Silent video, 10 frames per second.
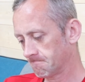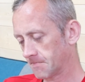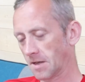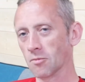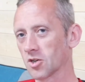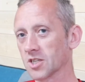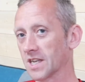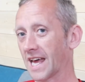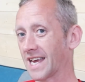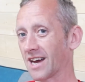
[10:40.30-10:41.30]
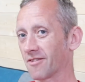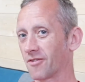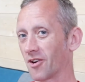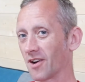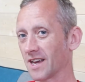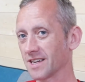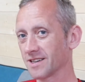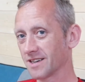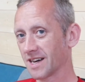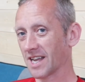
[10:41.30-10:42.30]
He mustn't like that furry
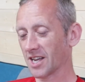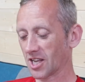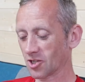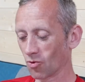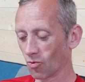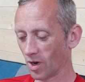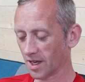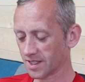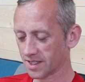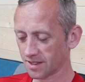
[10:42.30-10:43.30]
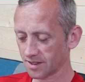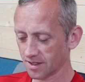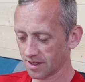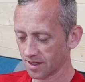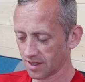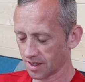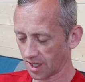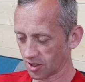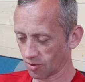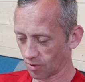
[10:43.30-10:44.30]
and I don't want
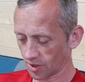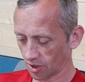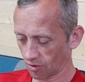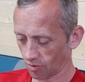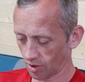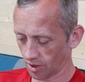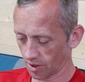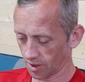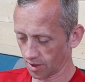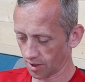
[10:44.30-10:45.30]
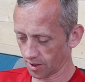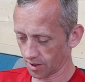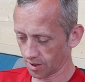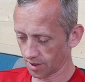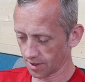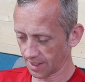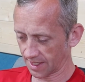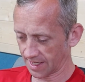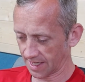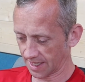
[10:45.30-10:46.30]
I don't want to go on in
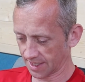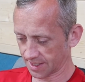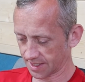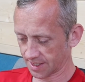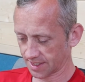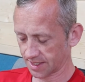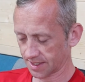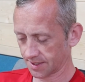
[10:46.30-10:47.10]
case